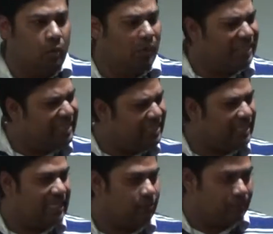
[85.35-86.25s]
One
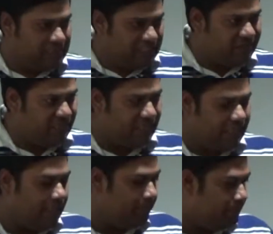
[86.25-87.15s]
thing that I've observed in
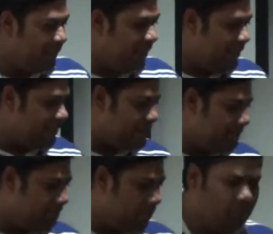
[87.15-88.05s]
them
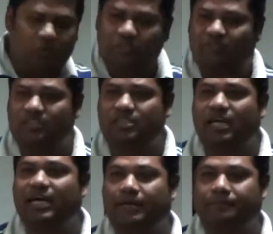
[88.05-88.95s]
is, most of the
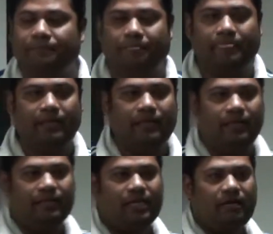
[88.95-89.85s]
time,
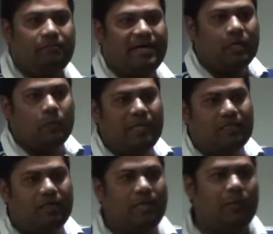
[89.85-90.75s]
they come back
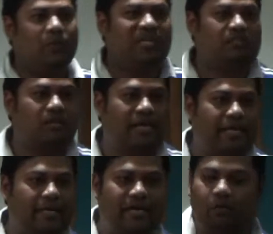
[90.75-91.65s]
with requests
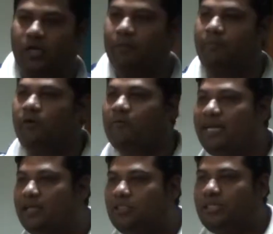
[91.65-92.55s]
like, I want to improve my
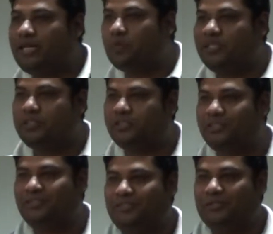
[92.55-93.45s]
English language,
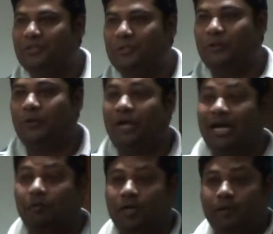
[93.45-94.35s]
or
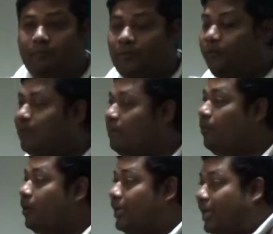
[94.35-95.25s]
I want to improve my
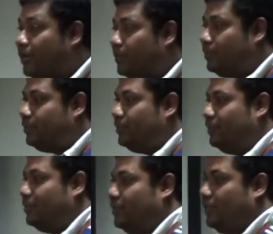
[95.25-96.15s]
body language,
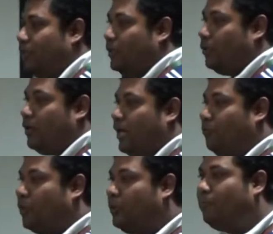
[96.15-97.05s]
or
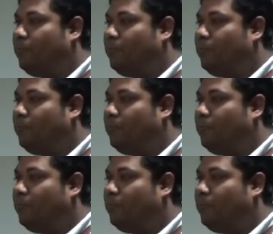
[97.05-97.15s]
I want to